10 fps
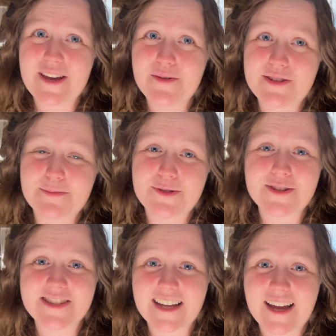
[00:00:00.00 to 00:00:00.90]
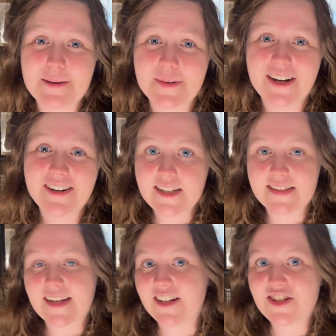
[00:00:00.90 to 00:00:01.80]
which I'm so sad about, it's
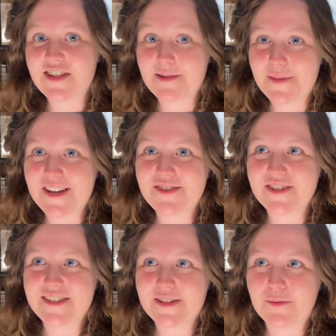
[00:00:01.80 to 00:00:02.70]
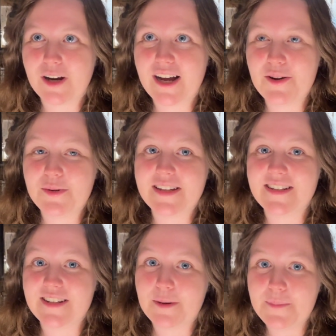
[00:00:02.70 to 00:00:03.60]
actually the main reason why we
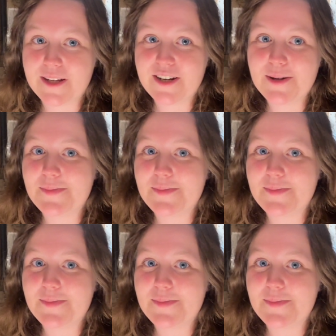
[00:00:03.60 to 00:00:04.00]
ended up here,